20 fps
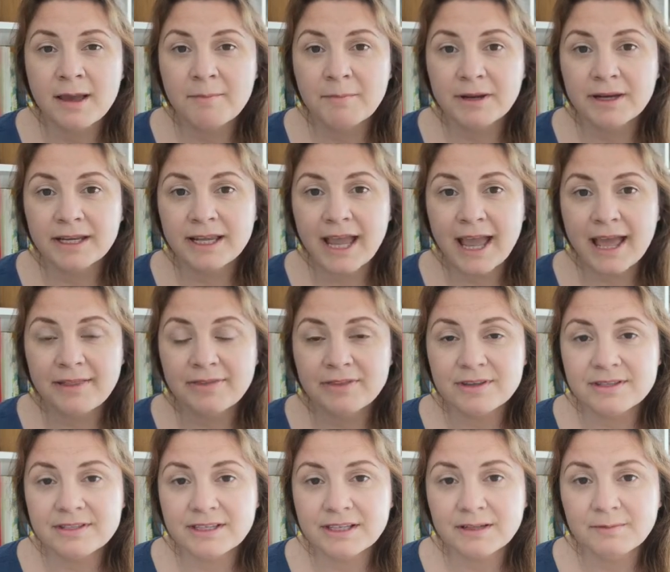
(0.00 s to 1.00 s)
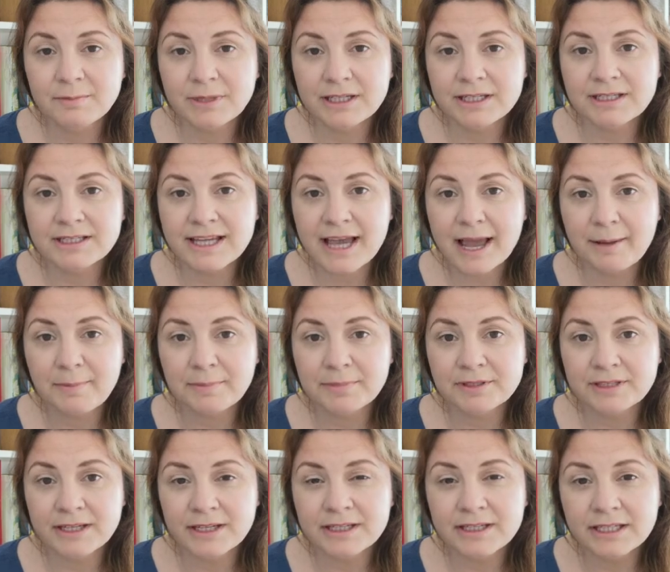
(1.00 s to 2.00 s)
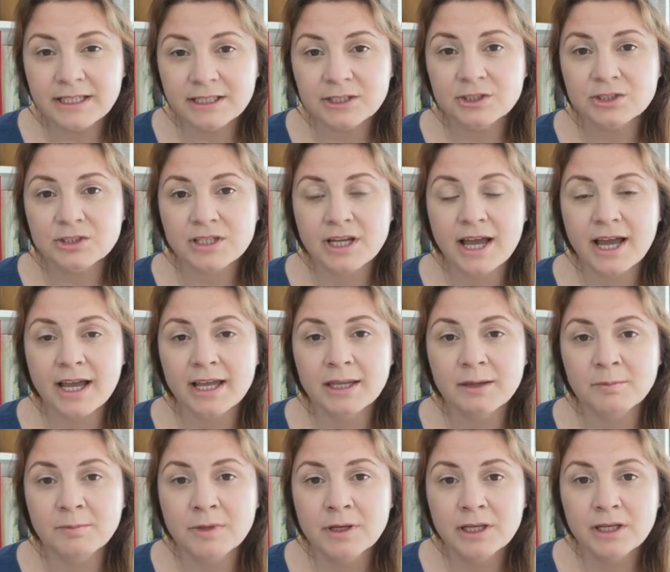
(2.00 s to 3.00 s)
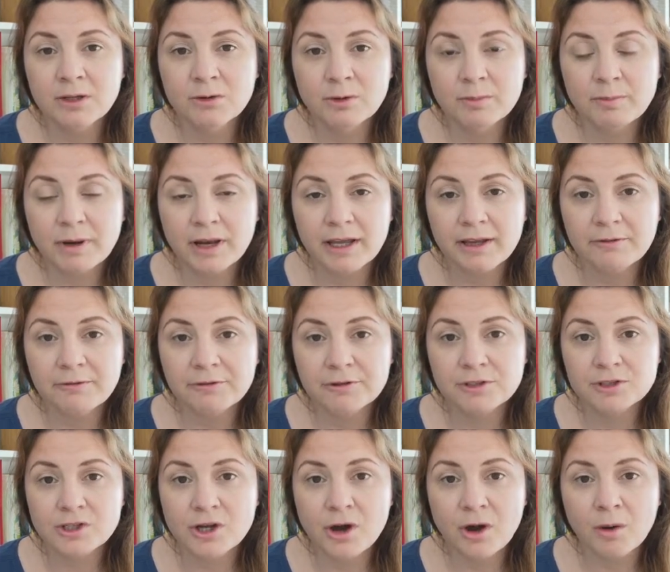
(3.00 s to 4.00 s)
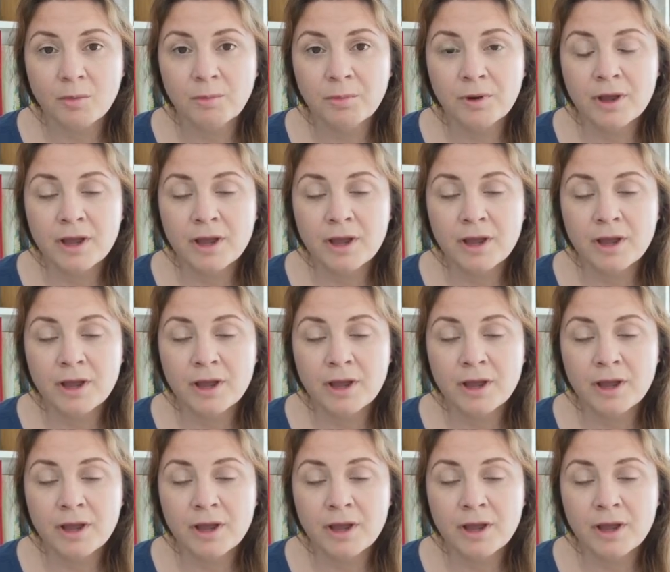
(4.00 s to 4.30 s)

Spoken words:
But again, this can be adapted each time you apply for a job,